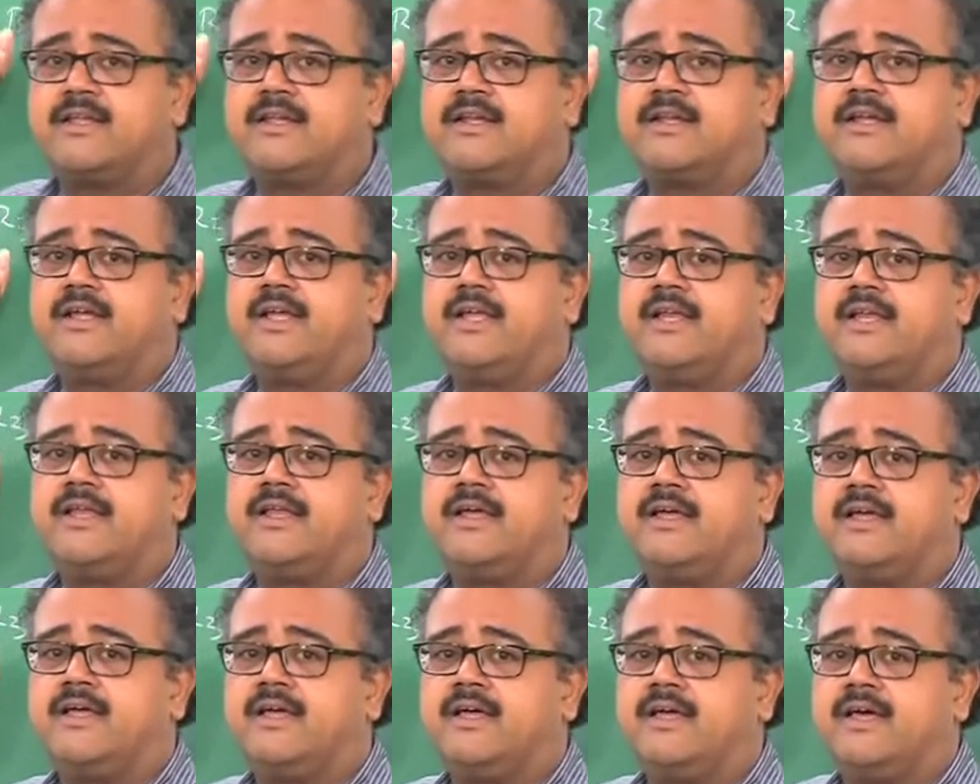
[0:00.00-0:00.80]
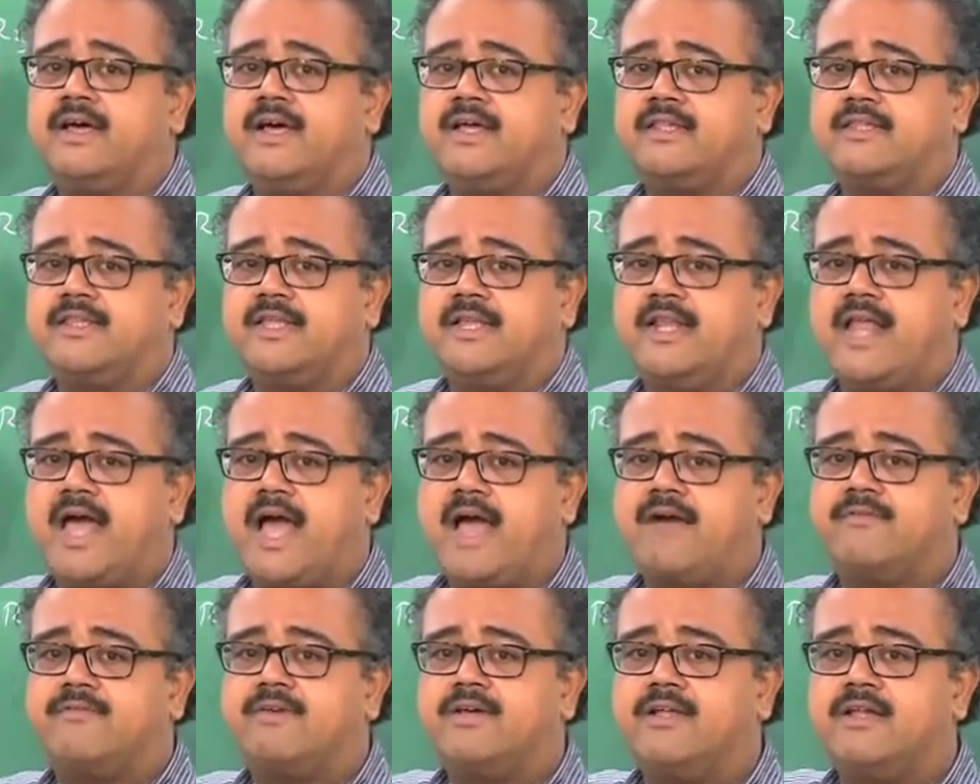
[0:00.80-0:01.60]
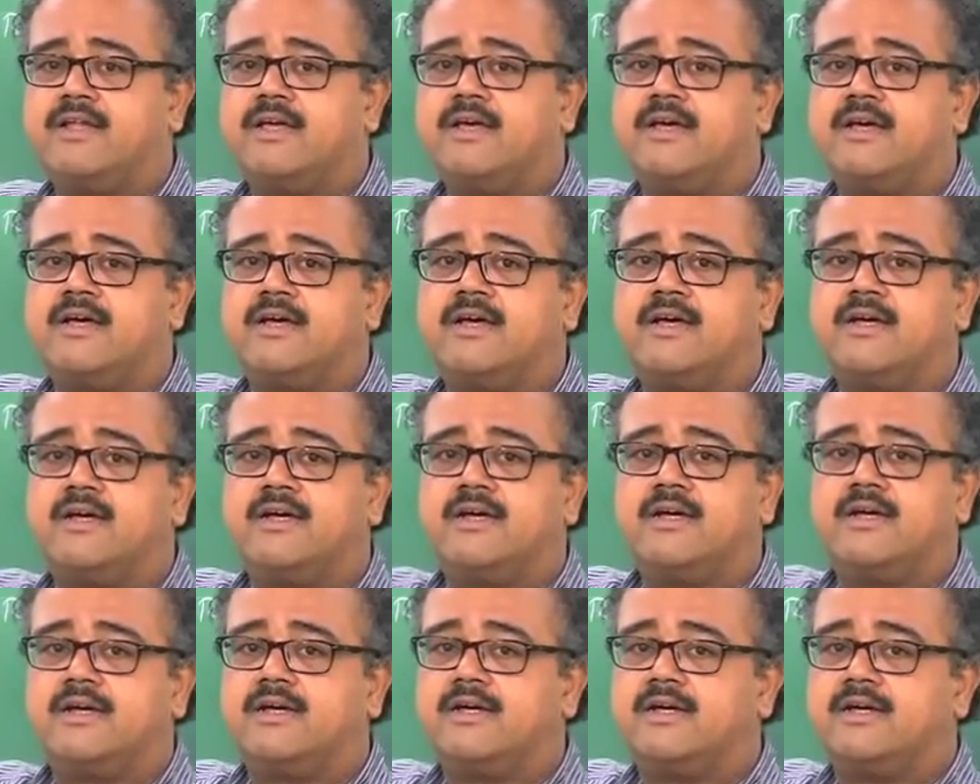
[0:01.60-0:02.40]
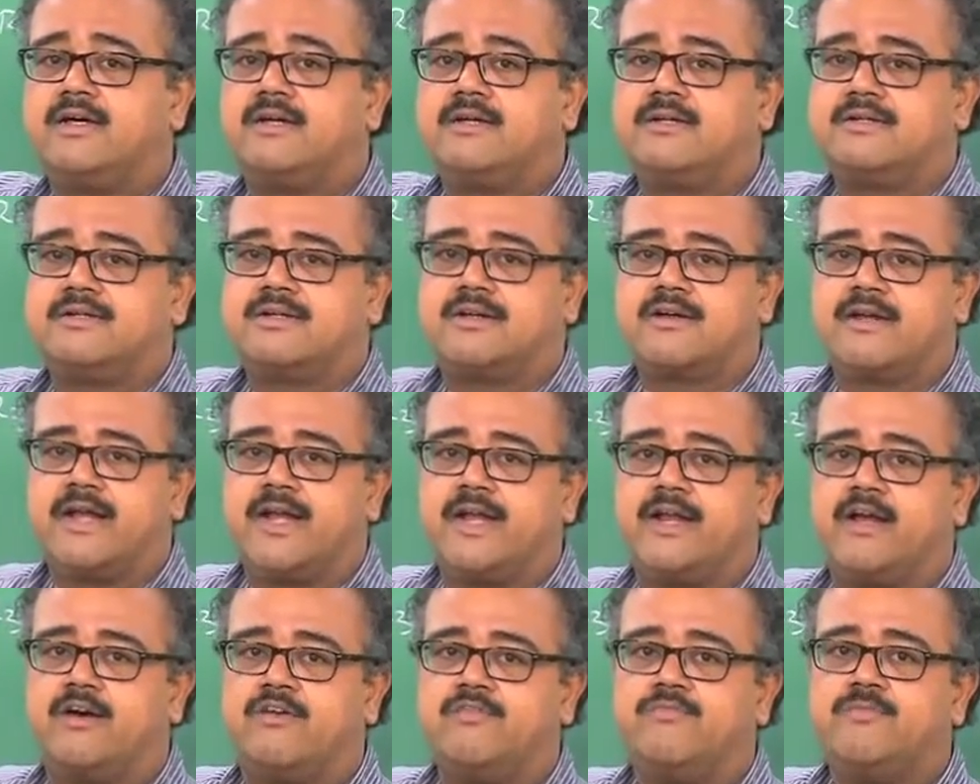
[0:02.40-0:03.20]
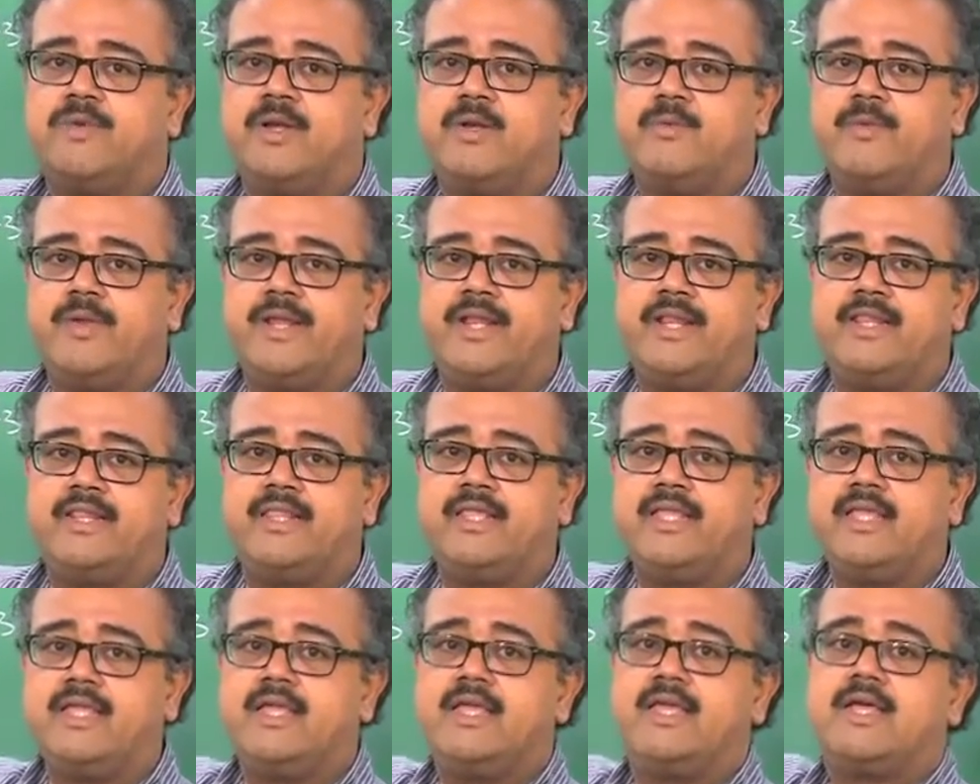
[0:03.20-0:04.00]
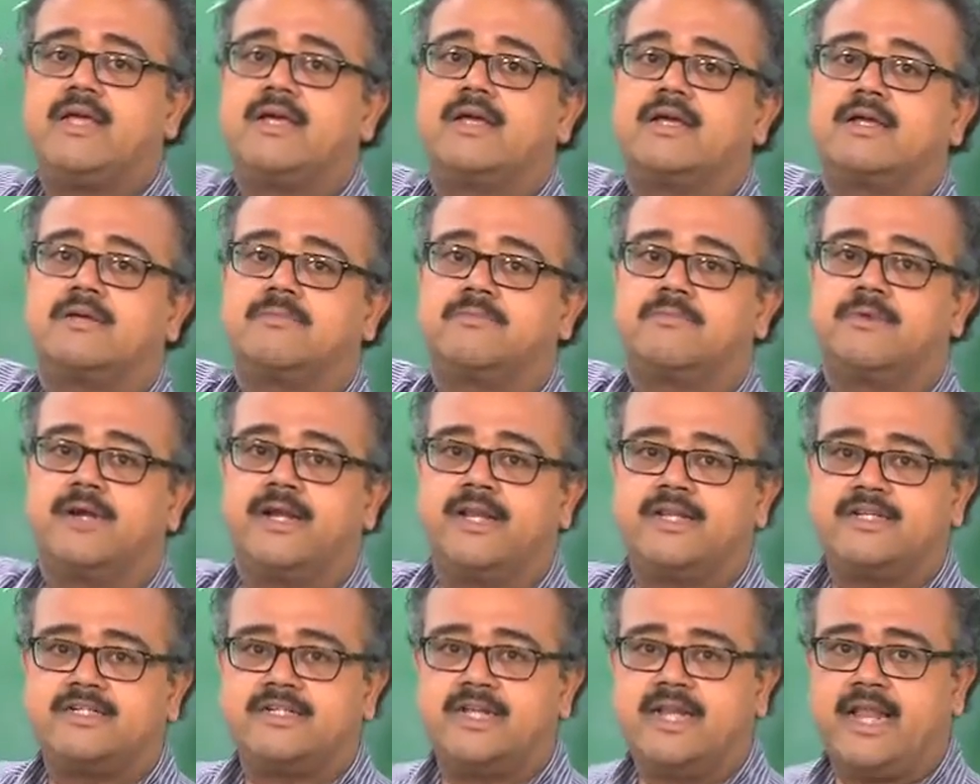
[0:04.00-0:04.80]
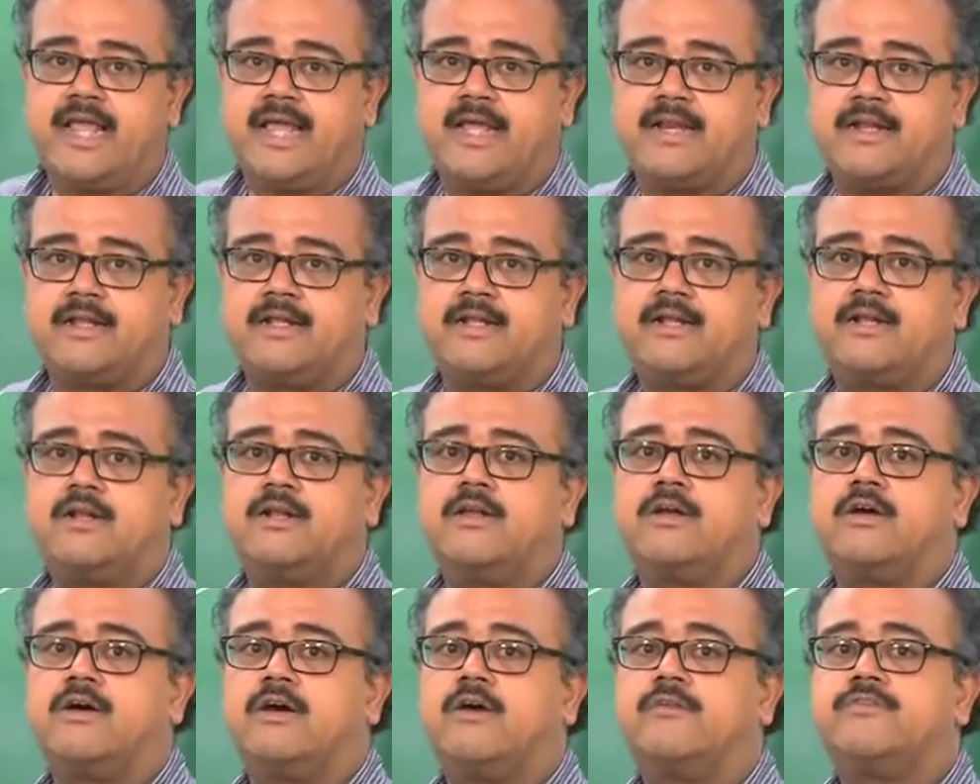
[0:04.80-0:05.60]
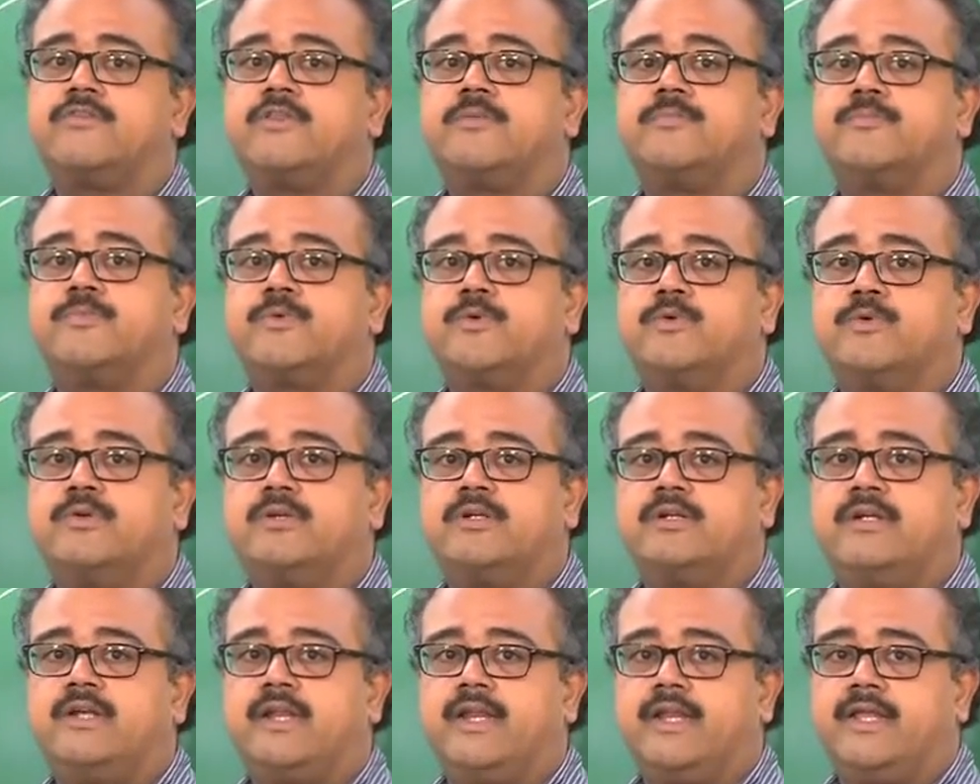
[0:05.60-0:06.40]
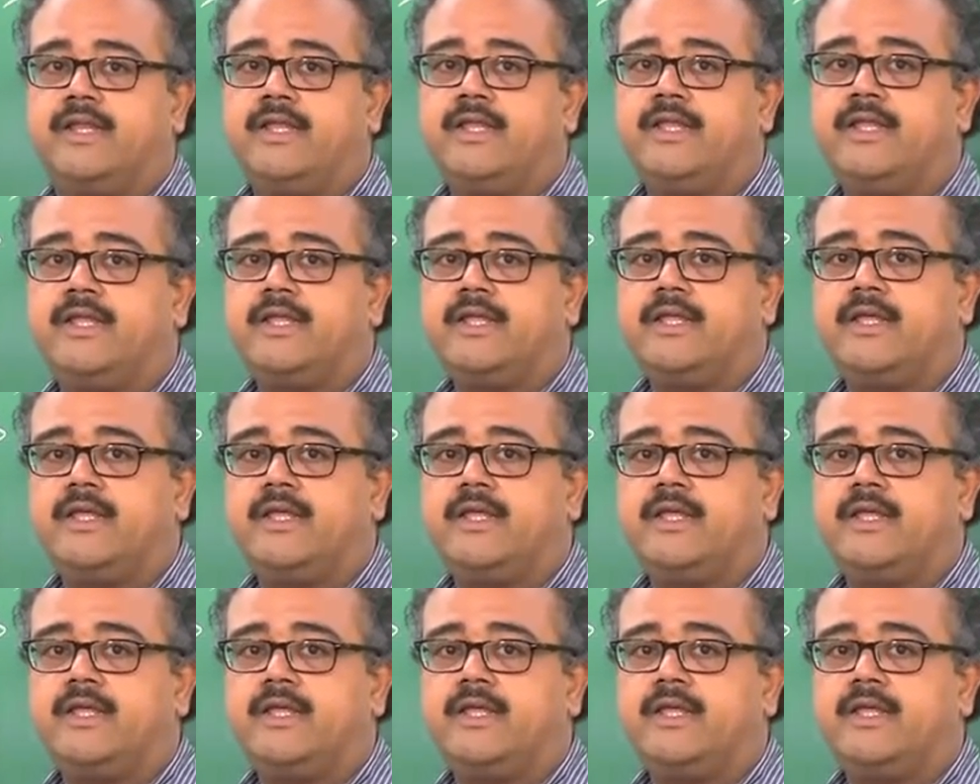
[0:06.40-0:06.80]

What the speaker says: right, and then have a trade off between the prediction error of the pruned tree